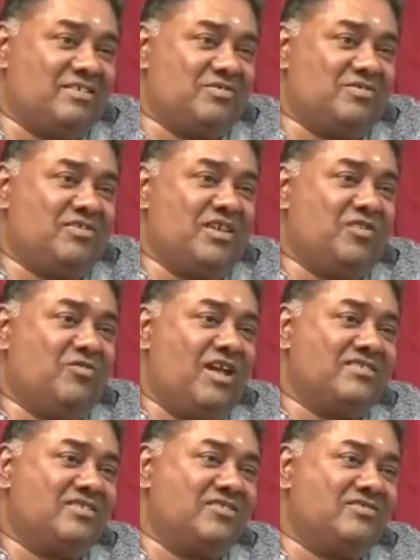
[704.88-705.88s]
So then you
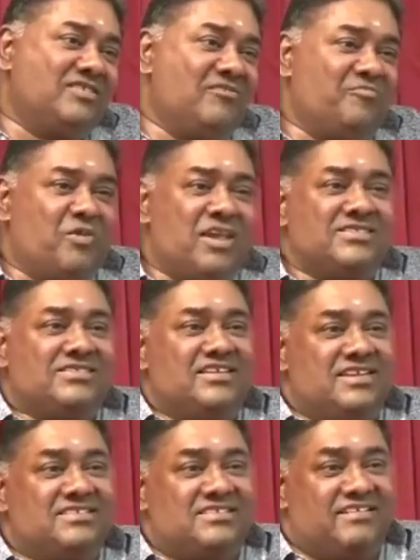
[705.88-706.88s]
ask yourself, where is the
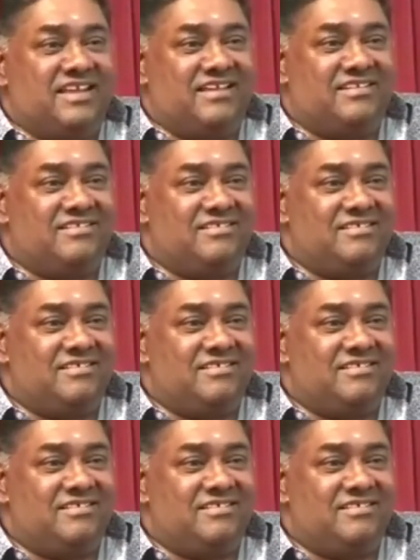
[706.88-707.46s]
disconnect?